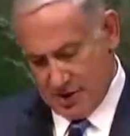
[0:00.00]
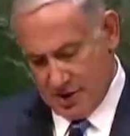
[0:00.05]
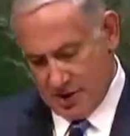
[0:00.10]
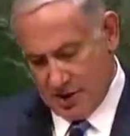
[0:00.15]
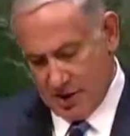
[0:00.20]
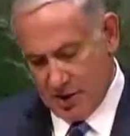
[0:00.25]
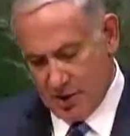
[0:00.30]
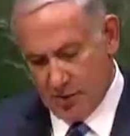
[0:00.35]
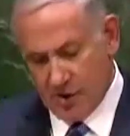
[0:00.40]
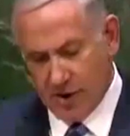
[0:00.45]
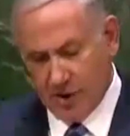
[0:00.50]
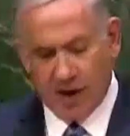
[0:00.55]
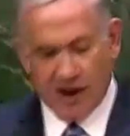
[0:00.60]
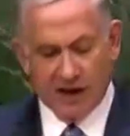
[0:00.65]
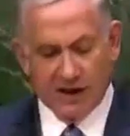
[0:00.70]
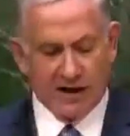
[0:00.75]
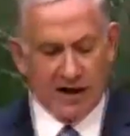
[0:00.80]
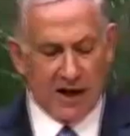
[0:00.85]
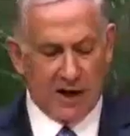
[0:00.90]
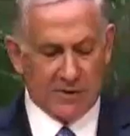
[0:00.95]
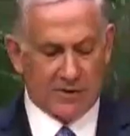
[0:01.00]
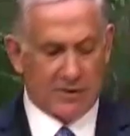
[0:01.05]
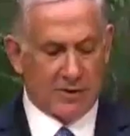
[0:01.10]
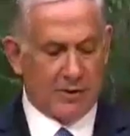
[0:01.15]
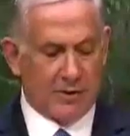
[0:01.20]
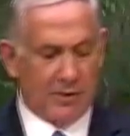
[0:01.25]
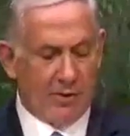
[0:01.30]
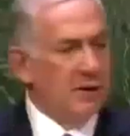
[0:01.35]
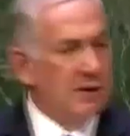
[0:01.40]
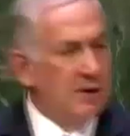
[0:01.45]
The Human Rights
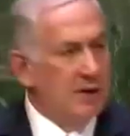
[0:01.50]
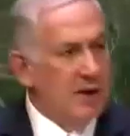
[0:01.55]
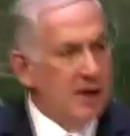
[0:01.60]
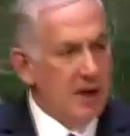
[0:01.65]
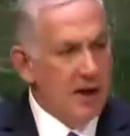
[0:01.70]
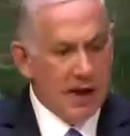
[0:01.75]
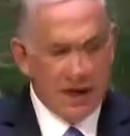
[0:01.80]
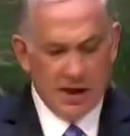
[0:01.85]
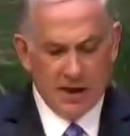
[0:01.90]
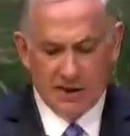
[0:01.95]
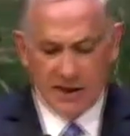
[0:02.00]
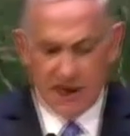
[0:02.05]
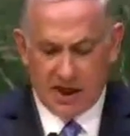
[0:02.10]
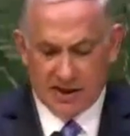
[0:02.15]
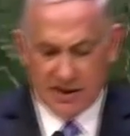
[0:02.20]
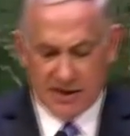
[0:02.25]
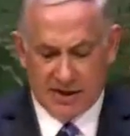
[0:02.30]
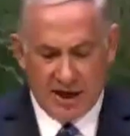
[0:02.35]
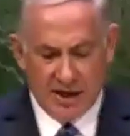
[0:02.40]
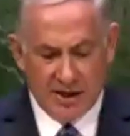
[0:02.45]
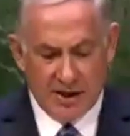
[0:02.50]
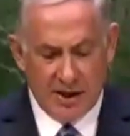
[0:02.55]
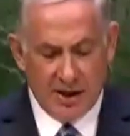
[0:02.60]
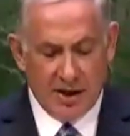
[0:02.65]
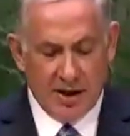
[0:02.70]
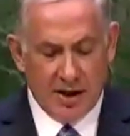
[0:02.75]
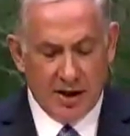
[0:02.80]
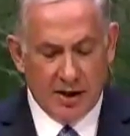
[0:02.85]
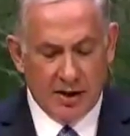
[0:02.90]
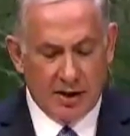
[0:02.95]
Council is thus
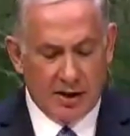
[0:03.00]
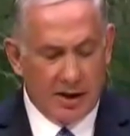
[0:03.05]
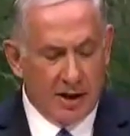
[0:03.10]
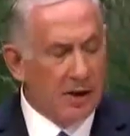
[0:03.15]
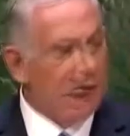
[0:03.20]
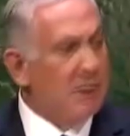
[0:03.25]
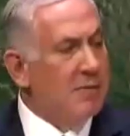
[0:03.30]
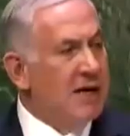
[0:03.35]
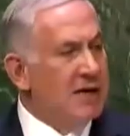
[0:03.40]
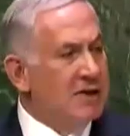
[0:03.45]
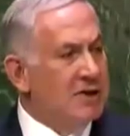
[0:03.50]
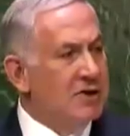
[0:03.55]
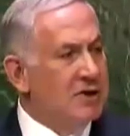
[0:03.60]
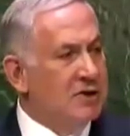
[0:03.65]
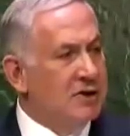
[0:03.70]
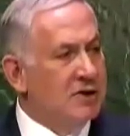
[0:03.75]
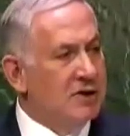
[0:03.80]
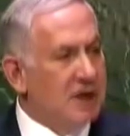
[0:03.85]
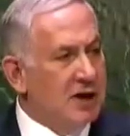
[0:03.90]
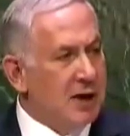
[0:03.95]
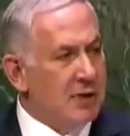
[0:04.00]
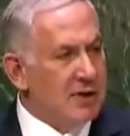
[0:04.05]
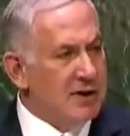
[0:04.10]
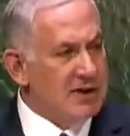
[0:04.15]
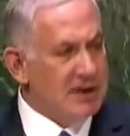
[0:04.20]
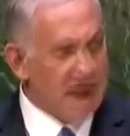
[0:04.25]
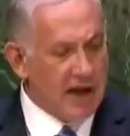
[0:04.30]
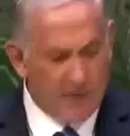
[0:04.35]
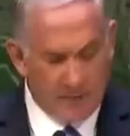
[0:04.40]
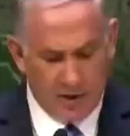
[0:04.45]
sending a clear message to
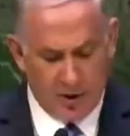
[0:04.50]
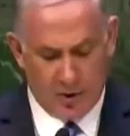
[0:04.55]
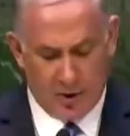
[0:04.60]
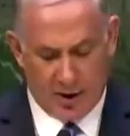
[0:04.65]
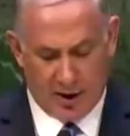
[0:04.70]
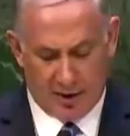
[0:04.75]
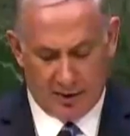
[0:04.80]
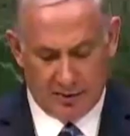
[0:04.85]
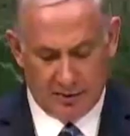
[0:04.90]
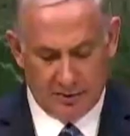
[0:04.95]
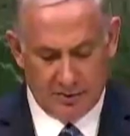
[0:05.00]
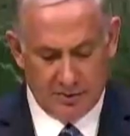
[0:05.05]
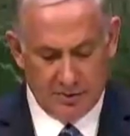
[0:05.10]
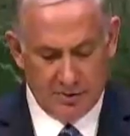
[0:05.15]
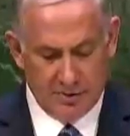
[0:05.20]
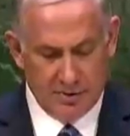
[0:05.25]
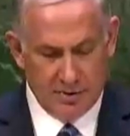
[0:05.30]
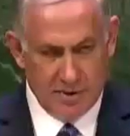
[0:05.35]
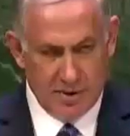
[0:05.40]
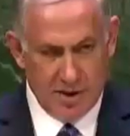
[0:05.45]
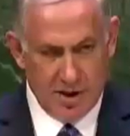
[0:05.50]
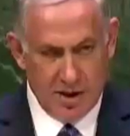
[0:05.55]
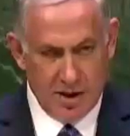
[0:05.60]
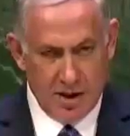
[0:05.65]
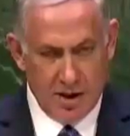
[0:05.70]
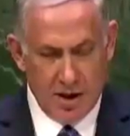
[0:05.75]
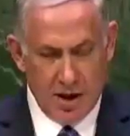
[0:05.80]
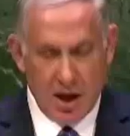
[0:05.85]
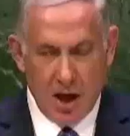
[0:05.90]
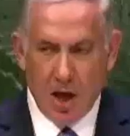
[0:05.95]
terrorists everywhere.
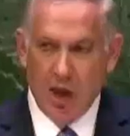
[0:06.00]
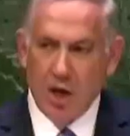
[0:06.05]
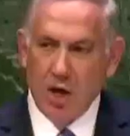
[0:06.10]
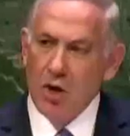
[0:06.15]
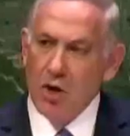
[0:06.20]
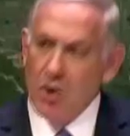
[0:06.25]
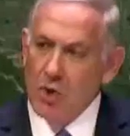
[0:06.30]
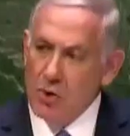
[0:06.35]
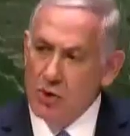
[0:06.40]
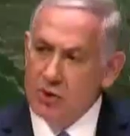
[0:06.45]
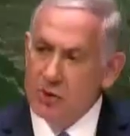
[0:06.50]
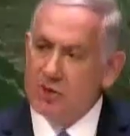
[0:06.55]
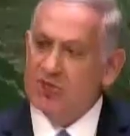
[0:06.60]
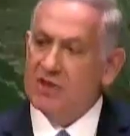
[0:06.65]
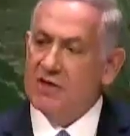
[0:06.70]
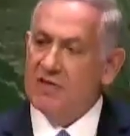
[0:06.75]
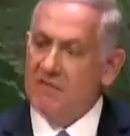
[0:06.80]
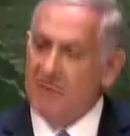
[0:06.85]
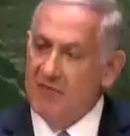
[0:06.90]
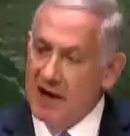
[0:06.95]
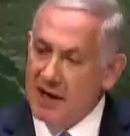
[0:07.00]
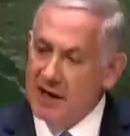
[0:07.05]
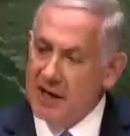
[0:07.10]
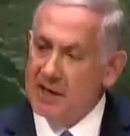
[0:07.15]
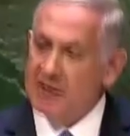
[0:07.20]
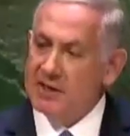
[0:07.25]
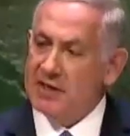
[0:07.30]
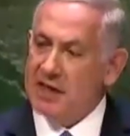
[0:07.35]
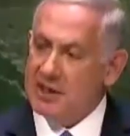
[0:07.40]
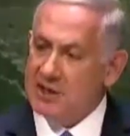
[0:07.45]
Use
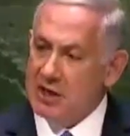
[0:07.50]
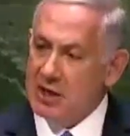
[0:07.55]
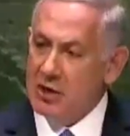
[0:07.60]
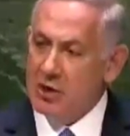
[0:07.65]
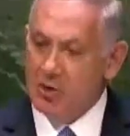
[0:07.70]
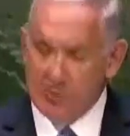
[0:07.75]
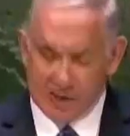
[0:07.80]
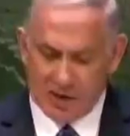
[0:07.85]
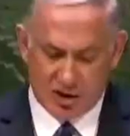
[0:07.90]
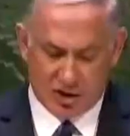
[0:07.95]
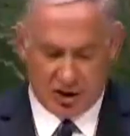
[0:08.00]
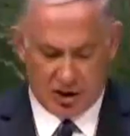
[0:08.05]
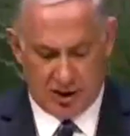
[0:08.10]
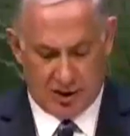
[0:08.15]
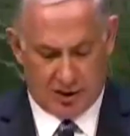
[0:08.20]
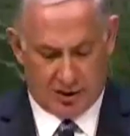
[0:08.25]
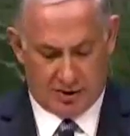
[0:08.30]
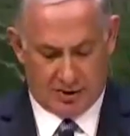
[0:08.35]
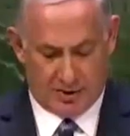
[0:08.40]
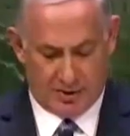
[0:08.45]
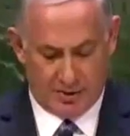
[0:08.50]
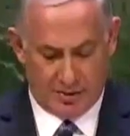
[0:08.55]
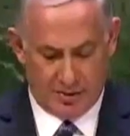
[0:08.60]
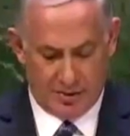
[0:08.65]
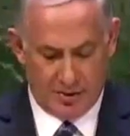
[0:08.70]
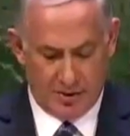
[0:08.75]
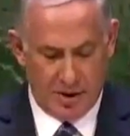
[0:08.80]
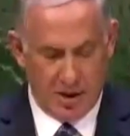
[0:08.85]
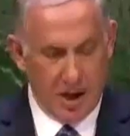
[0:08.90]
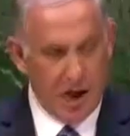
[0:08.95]
civilians as a human shield.
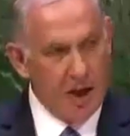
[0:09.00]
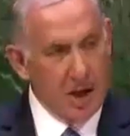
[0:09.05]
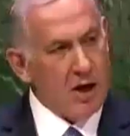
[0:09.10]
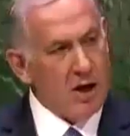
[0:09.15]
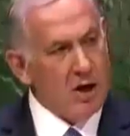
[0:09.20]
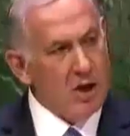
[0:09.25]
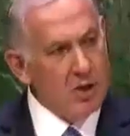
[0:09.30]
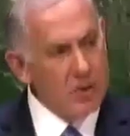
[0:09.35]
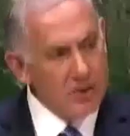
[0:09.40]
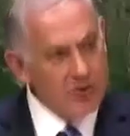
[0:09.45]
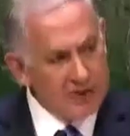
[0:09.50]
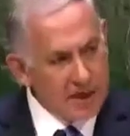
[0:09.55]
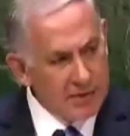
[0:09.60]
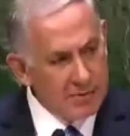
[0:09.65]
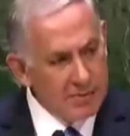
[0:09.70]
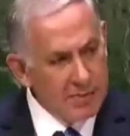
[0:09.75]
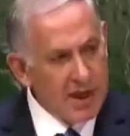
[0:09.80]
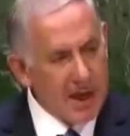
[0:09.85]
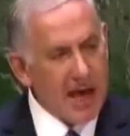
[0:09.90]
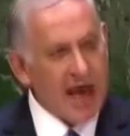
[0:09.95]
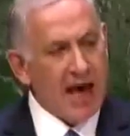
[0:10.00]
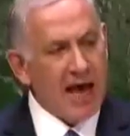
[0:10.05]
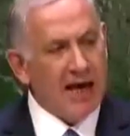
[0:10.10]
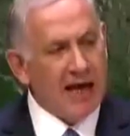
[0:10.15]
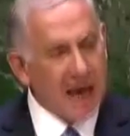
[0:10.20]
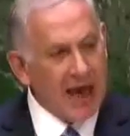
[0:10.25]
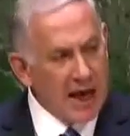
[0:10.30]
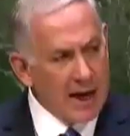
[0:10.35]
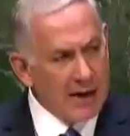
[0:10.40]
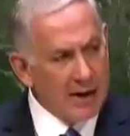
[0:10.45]
Use them
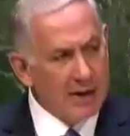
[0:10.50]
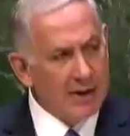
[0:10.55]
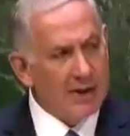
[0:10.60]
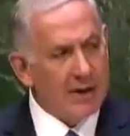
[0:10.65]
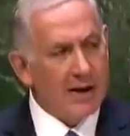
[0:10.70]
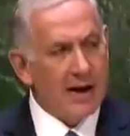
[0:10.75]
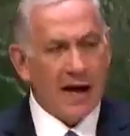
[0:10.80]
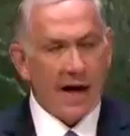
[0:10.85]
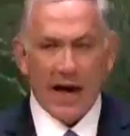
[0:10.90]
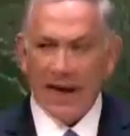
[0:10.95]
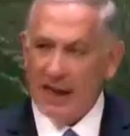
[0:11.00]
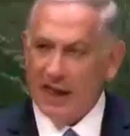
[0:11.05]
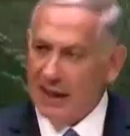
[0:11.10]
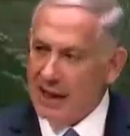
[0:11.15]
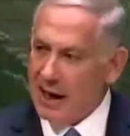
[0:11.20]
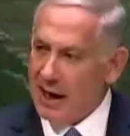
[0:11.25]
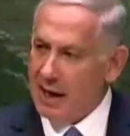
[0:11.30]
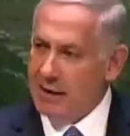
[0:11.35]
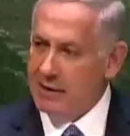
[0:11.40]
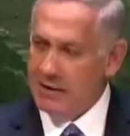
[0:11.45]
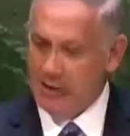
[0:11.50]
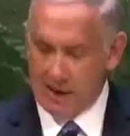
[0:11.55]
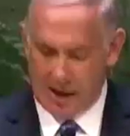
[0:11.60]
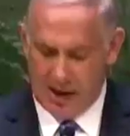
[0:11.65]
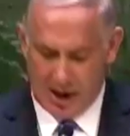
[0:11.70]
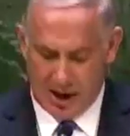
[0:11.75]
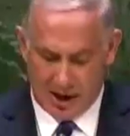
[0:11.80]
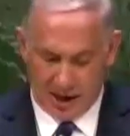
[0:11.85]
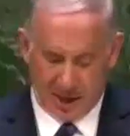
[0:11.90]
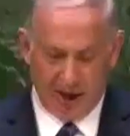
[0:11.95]
again and again
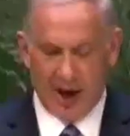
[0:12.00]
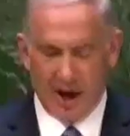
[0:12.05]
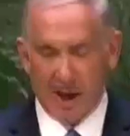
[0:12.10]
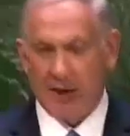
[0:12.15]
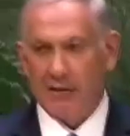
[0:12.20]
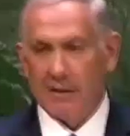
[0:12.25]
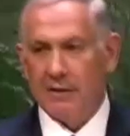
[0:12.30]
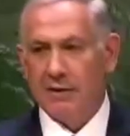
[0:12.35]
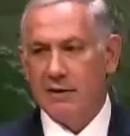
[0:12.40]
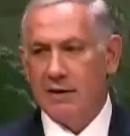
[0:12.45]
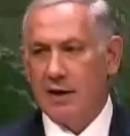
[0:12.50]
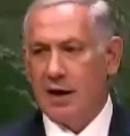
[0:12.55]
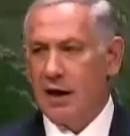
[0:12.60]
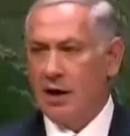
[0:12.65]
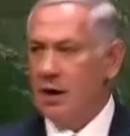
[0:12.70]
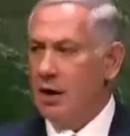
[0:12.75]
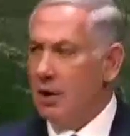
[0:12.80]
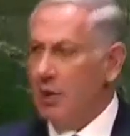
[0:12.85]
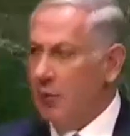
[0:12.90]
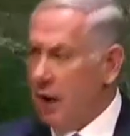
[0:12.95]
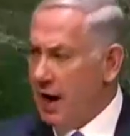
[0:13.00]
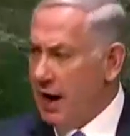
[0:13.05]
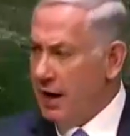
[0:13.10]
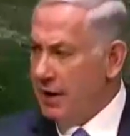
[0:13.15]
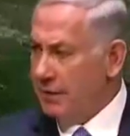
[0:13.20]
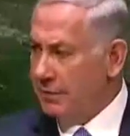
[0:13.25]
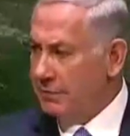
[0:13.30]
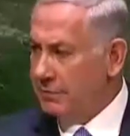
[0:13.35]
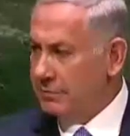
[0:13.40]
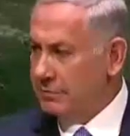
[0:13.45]
and again. And you know why?